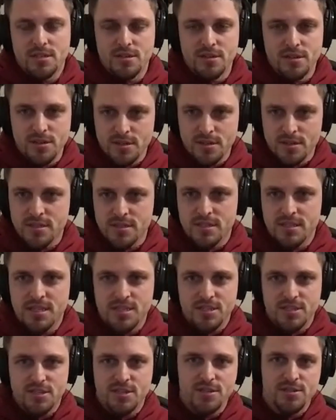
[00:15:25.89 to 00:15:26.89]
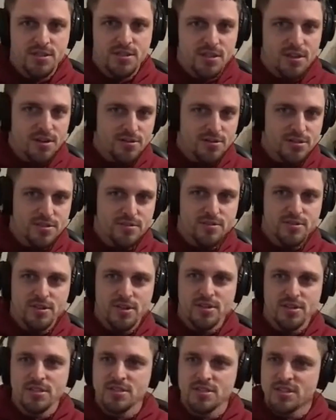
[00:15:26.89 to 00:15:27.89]
hoods and t-shirts and long sleeve
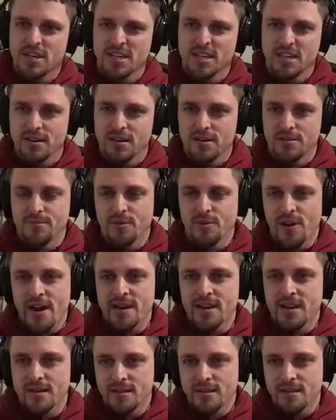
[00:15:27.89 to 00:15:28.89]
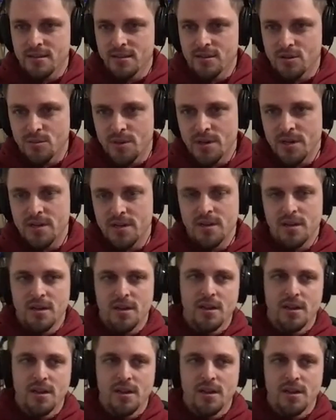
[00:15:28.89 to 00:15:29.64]
shirts and try to get our brand out there a little bit.